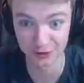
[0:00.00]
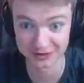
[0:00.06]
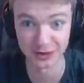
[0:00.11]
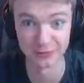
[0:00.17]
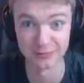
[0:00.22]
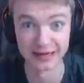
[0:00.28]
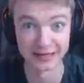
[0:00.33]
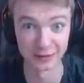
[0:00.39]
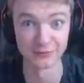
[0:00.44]
wrongs
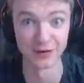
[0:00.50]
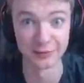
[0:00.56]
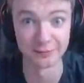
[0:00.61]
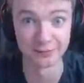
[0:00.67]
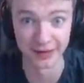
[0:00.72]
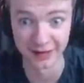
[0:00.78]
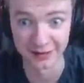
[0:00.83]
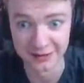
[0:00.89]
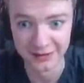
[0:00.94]
don't make a right,
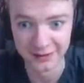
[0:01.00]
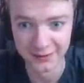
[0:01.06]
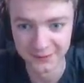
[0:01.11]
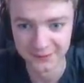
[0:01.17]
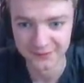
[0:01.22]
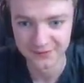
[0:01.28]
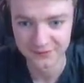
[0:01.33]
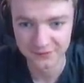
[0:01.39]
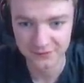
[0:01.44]
pal.
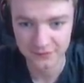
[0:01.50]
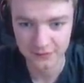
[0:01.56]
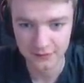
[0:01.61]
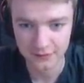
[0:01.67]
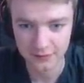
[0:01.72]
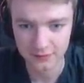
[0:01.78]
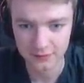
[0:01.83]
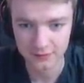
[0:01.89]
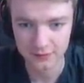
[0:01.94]

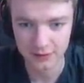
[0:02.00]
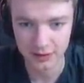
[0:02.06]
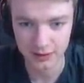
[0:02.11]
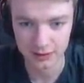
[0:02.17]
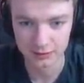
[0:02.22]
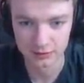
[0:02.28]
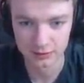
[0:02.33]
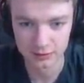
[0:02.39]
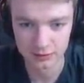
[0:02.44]

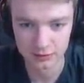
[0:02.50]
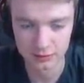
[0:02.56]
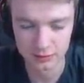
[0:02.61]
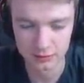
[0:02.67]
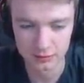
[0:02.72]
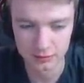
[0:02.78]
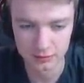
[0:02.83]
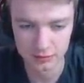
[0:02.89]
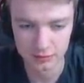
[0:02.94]
Hello.
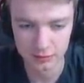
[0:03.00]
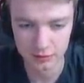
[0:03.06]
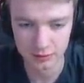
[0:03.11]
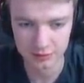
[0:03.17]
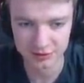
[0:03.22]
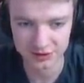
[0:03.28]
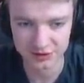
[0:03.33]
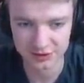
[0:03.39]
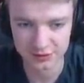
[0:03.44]
Oh,
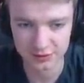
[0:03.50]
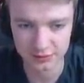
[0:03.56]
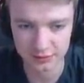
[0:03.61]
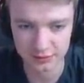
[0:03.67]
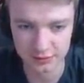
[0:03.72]
he's